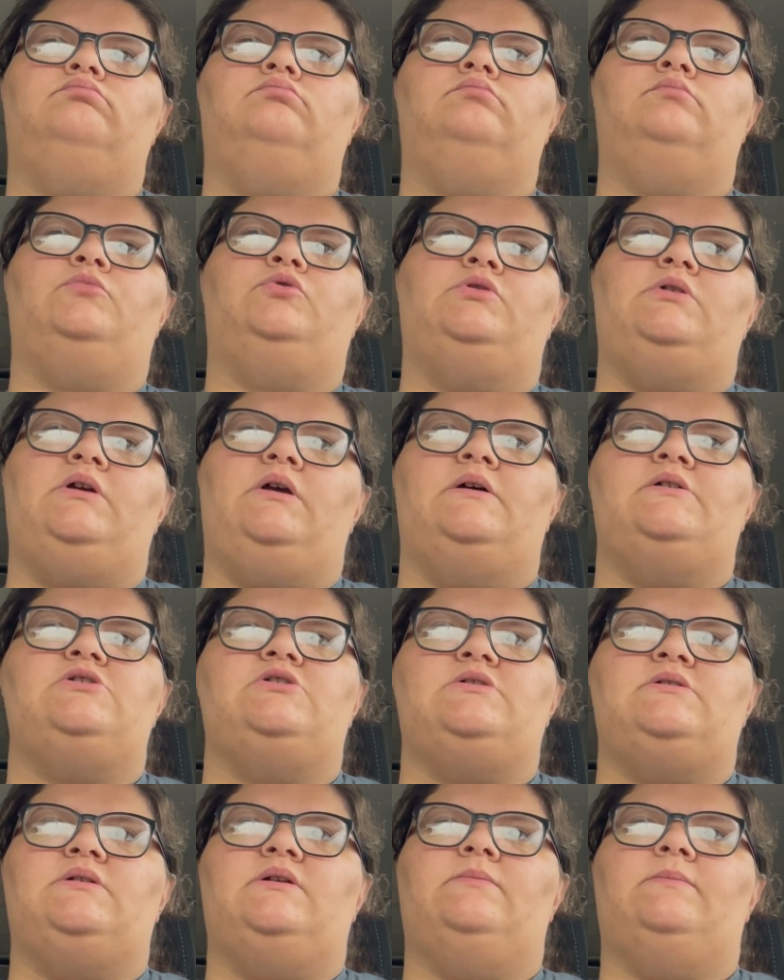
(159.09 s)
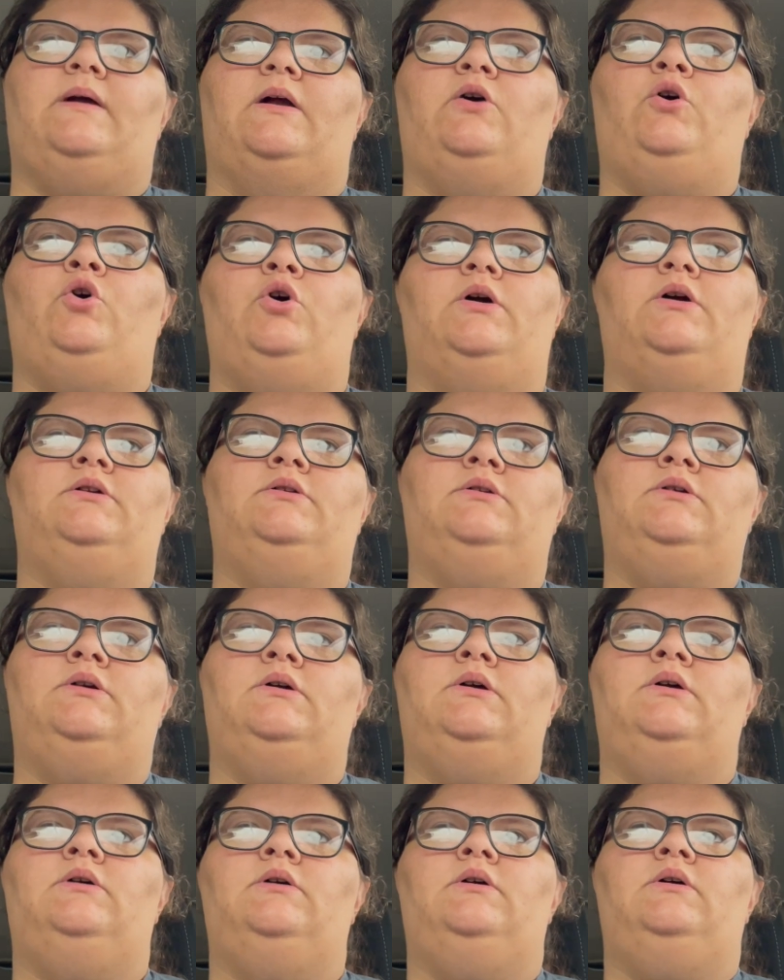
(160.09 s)
Or do you guys just hear my car?
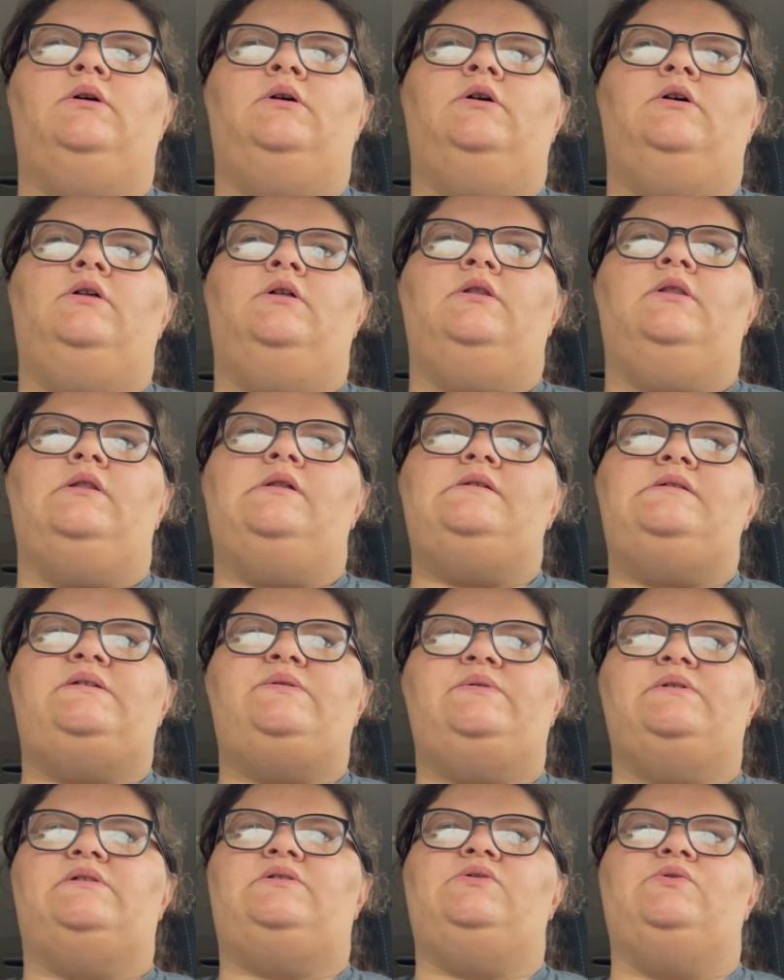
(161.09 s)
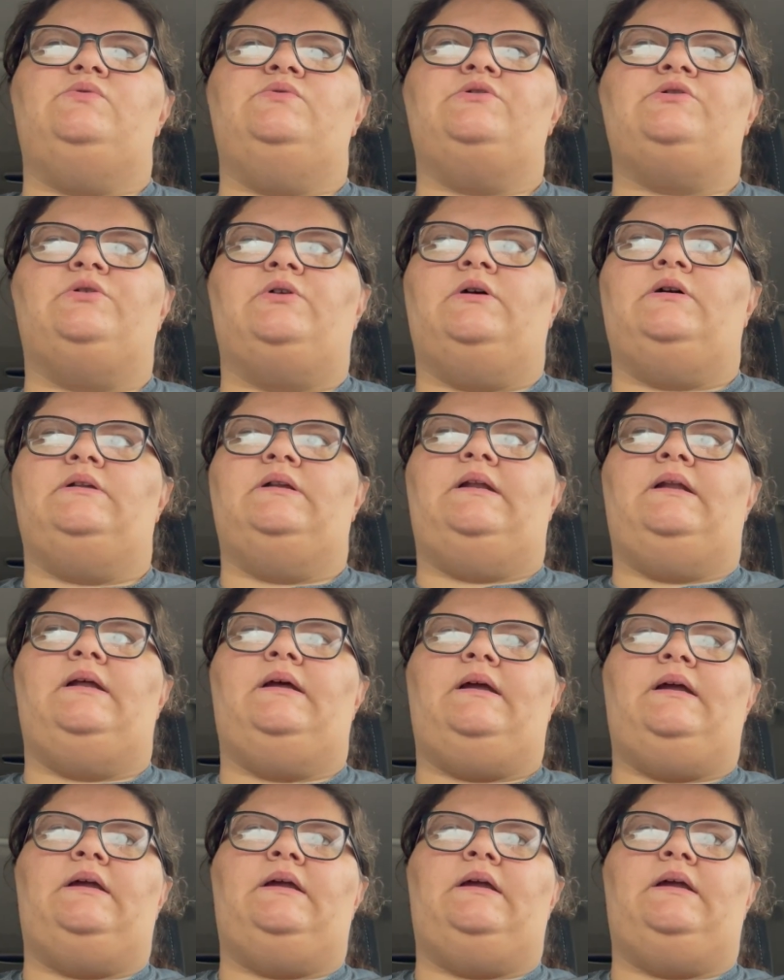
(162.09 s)
Let's see what tunes are on today.